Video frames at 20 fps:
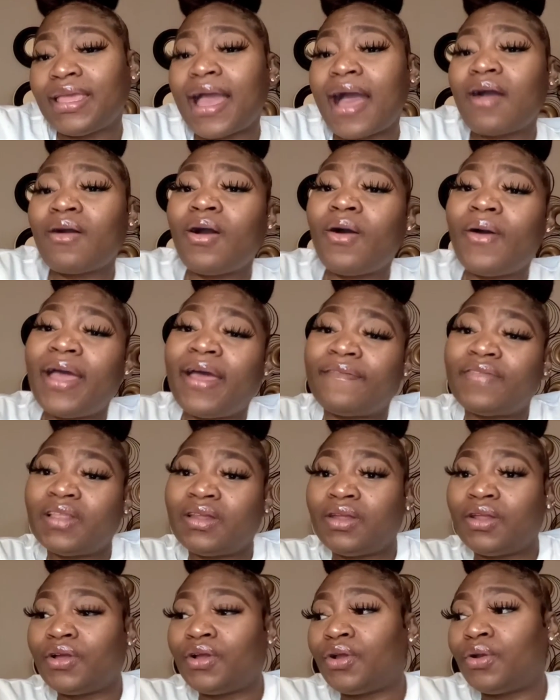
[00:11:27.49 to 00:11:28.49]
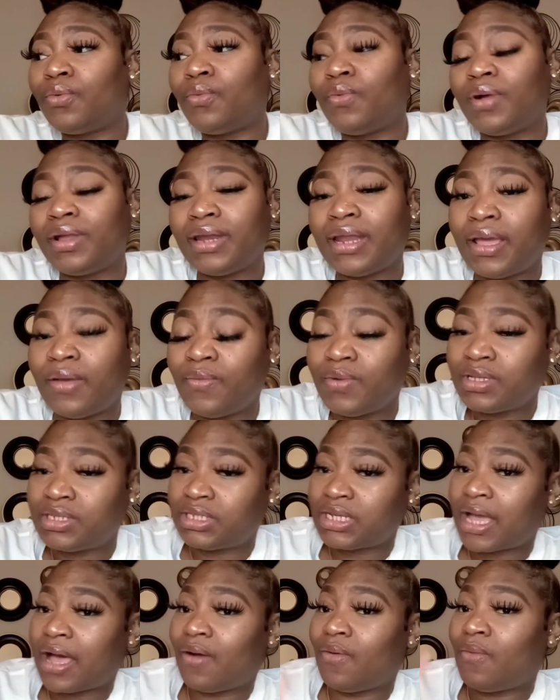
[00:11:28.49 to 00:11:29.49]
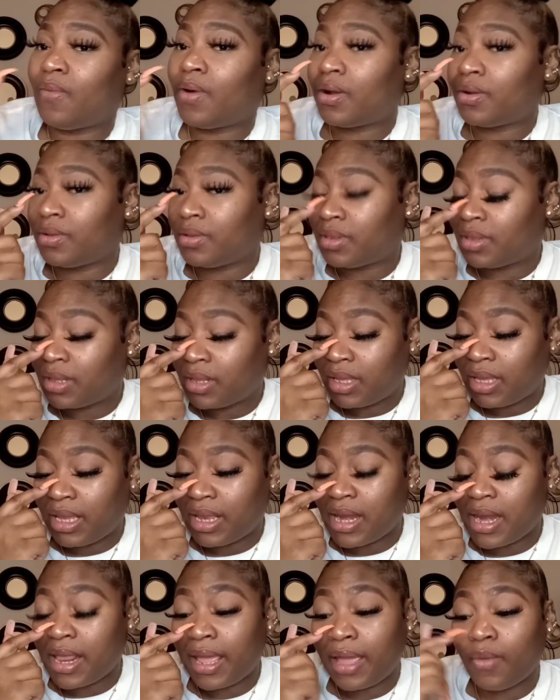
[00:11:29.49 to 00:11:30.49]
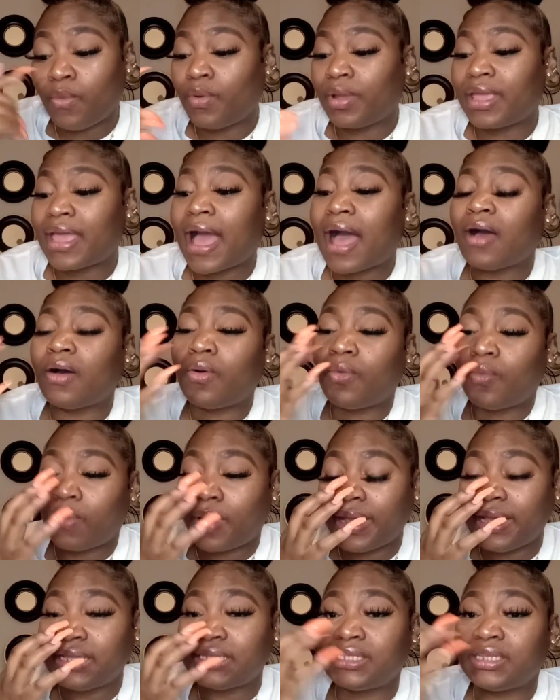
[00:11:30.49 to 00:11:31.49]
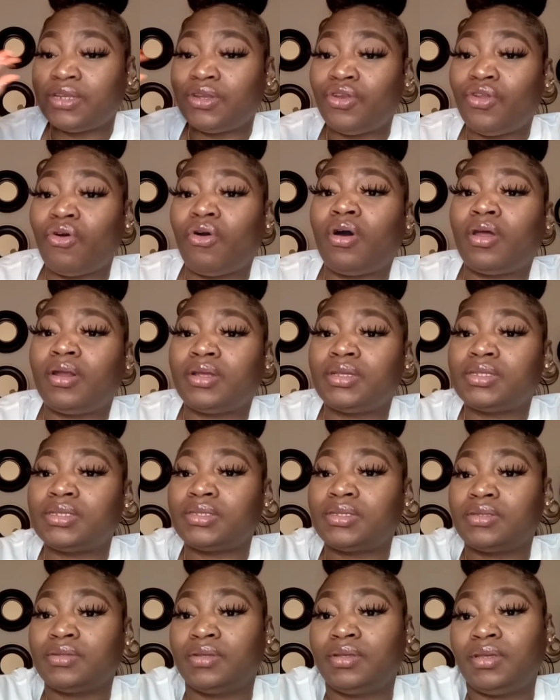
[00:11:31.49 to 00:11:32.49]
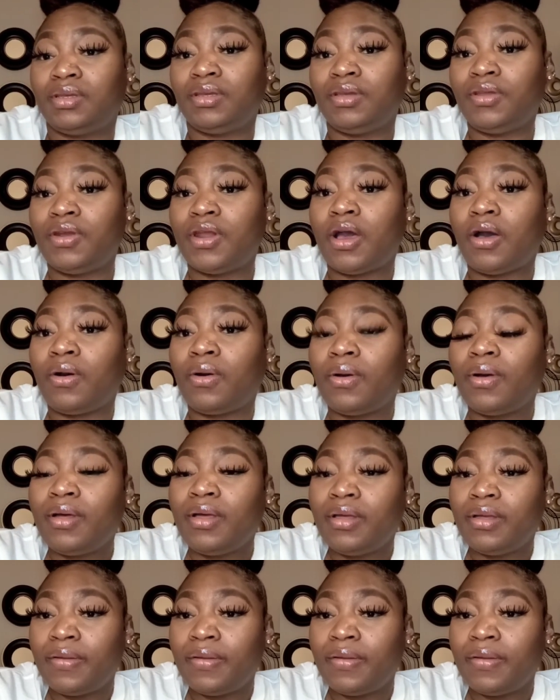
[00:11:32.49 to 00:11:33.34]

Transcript: Y'all gonna have to learn one day what y'all worth. And then when y'all raising daughters, you know,